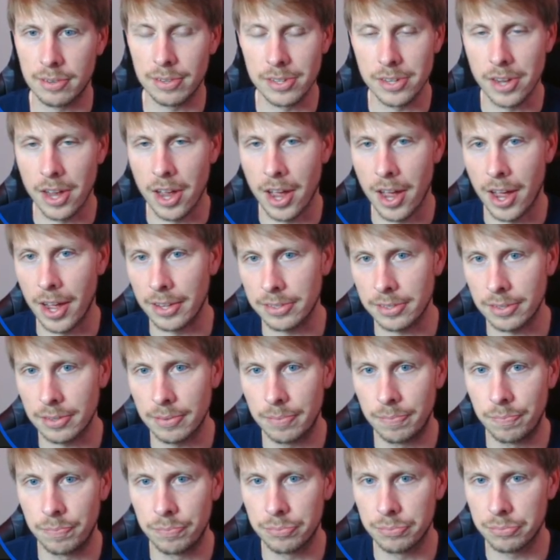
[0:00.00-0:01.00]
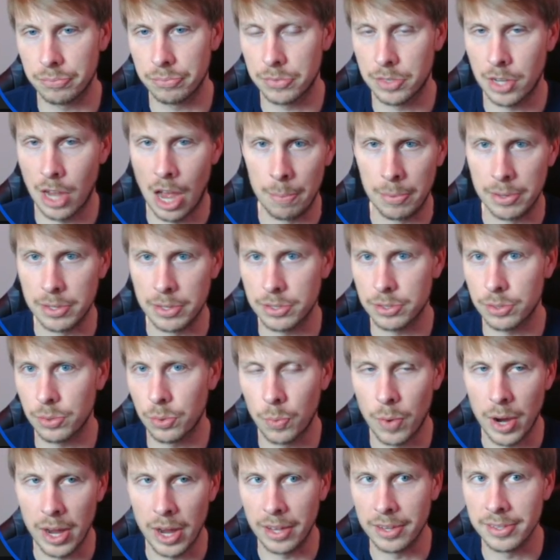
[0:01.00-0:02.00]
dot
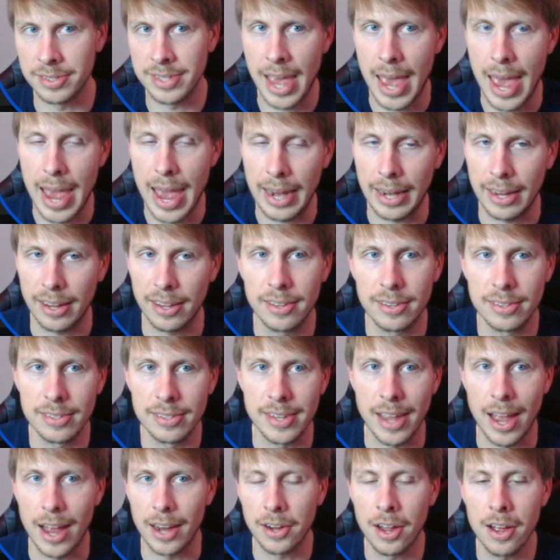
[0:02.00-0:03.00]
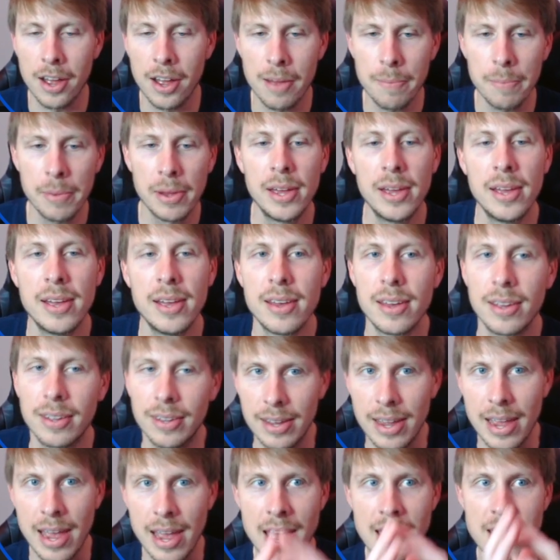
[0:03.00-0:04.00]
thomaswildtech.com,
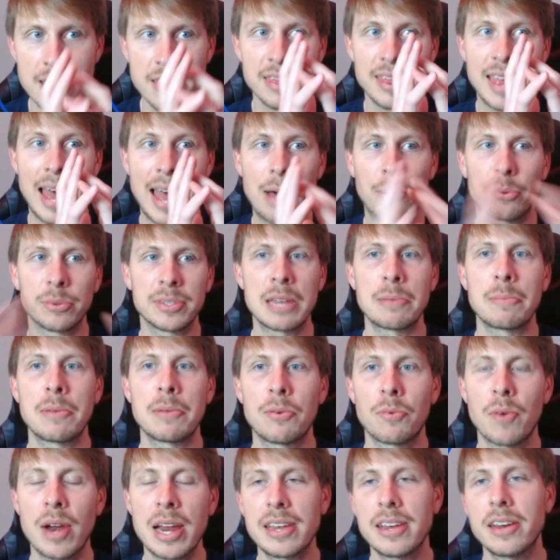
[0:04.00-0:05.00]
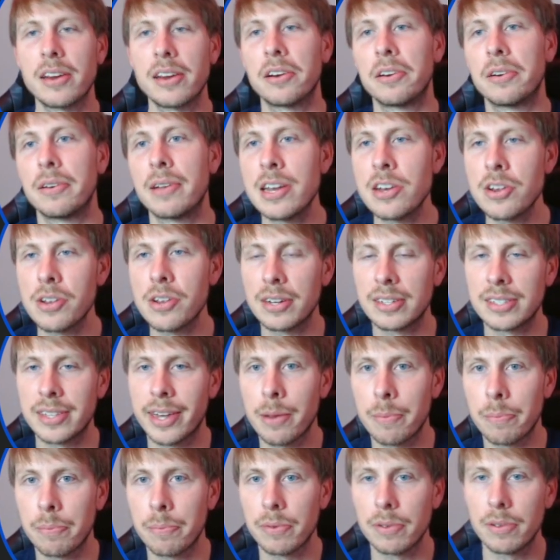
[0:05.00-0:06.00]
and that will take me right here. And you can
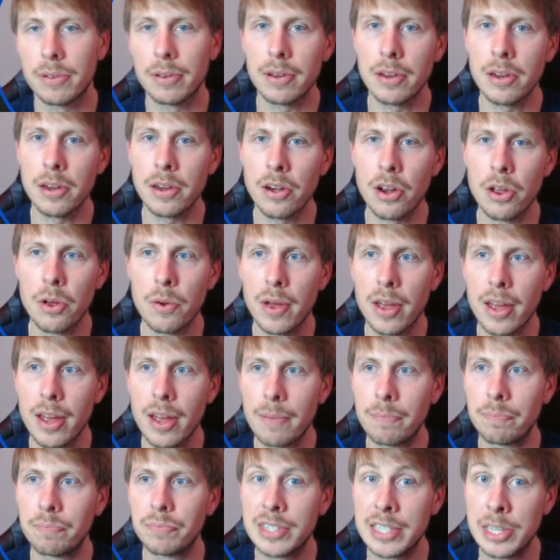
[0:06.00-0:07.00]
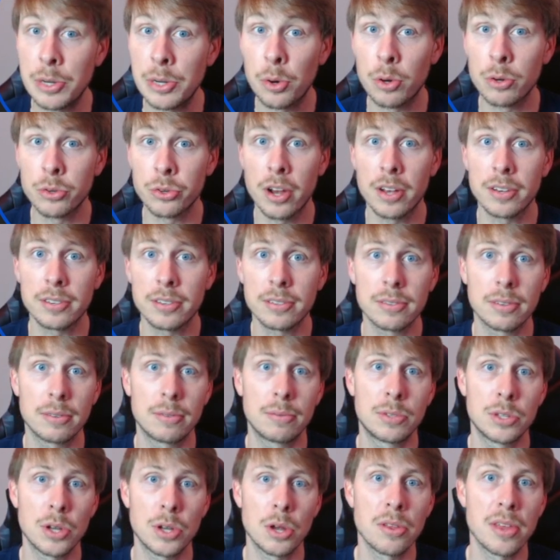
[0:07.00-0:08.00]
set up you know uh, zero trust
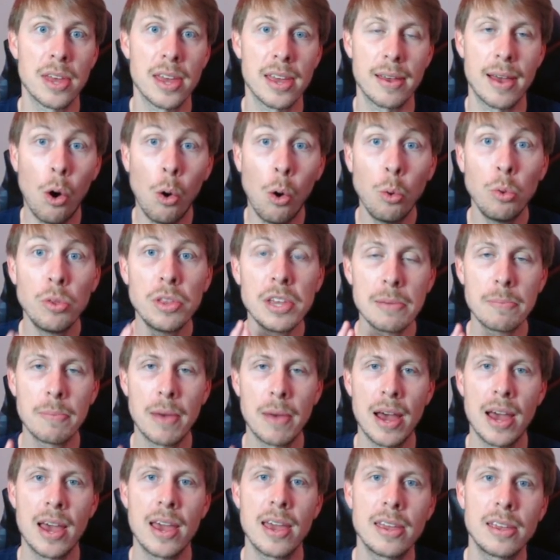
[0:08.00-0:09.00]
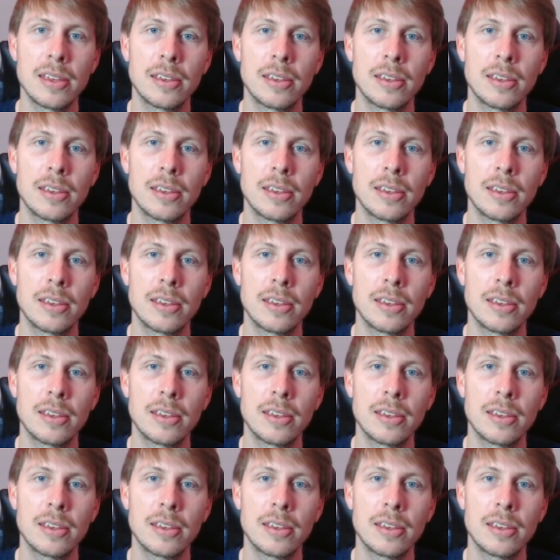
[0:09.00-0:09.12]
so that only my